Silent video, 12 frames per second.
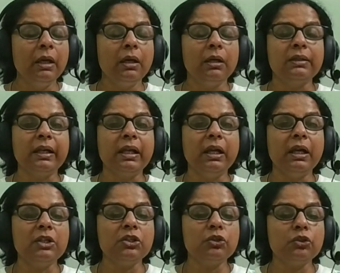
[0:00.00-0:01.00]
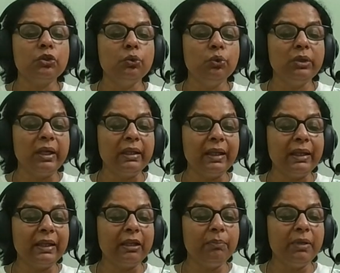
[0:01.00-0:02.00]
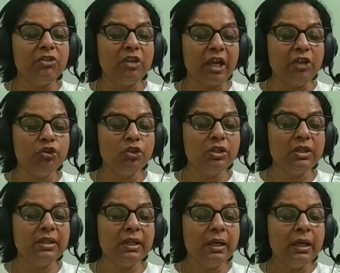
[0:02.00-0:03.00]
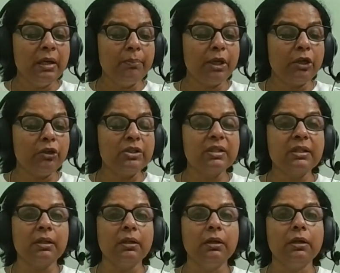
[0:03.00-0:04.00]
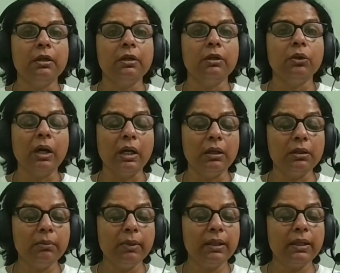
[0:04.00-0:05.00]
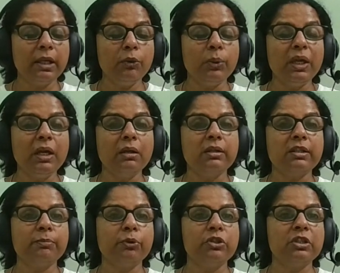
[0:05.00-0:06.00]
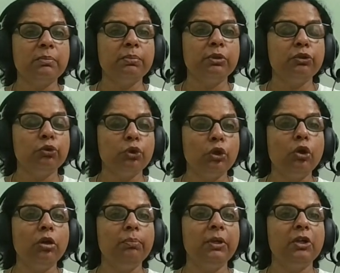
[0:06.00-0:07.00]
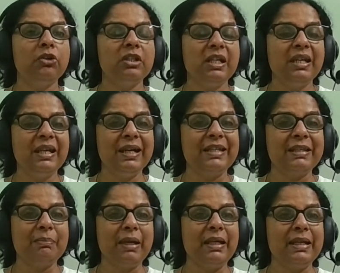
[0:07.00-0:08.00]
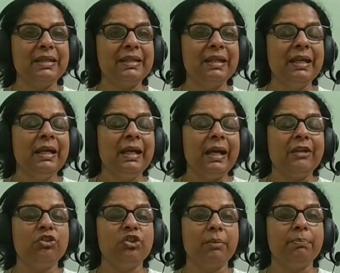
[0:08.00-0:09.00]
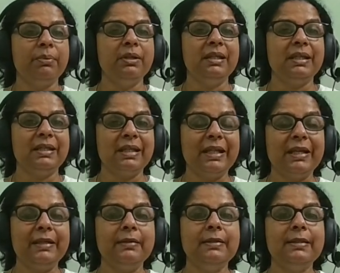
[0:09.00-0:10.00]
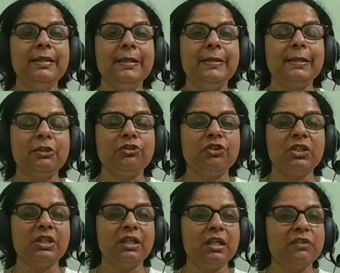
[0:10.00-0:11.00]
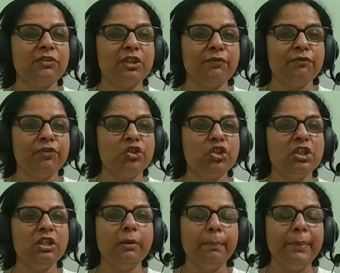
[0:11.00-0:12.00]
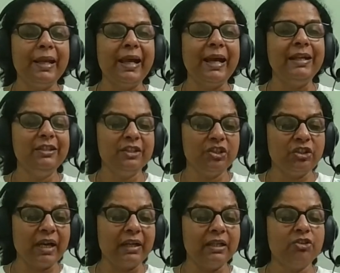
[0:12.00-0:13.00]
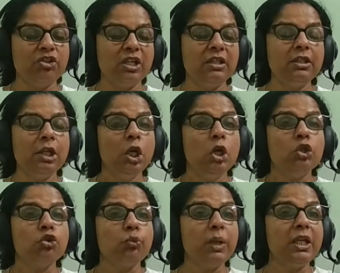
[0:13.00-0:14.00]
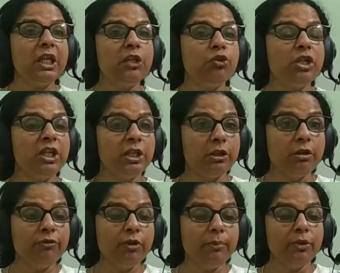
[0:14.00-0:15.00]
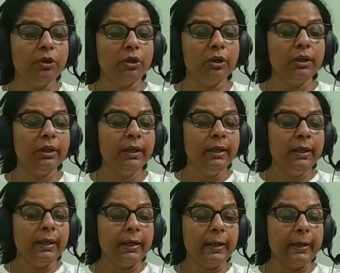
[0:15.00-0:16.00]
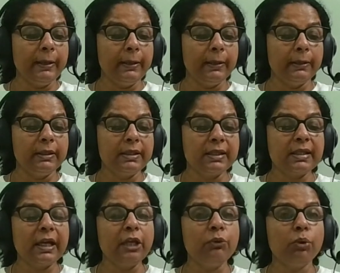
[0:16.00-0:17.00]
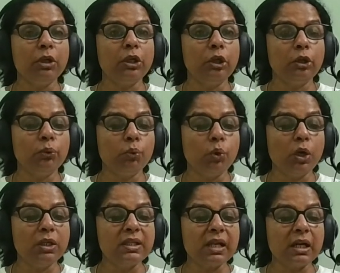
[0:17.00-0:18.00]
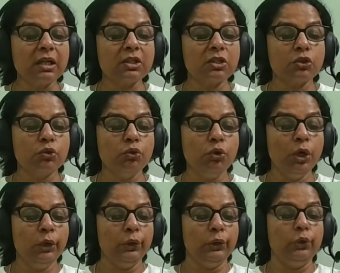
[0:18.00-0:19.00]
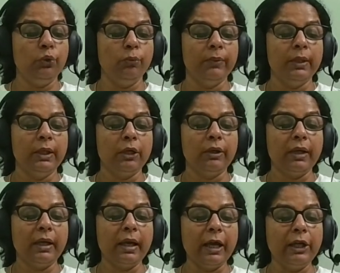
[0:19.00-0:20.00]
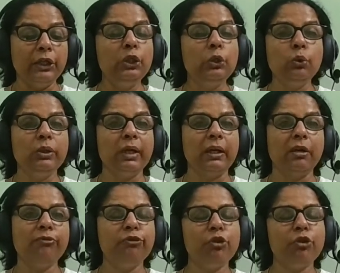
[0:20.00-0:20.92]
are, telling us to do, then that can be dangerous because you know ultimately we are responsible to God because He has made us as shepherds, as leaders. He's entrusted us with a vision, a plan, strategies. So we need to hear from God and uh, decide what God wants us to do okay and do that of